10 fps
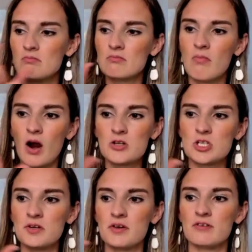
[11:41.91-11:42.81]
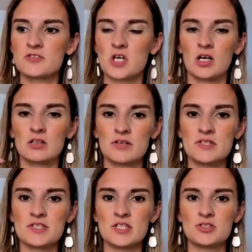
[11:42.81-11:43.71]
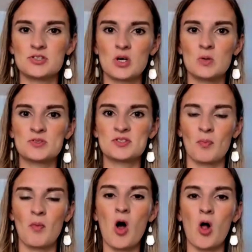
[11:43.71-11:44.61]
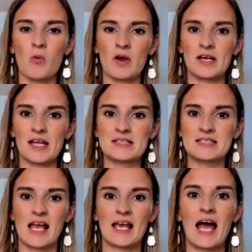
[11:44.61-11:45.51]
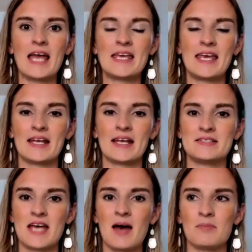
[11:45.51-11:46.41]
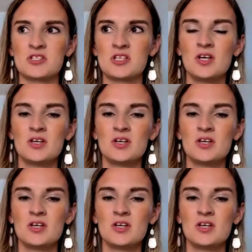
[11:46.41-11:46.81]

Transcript: margin of tolerance is so small where it's like I can't adapt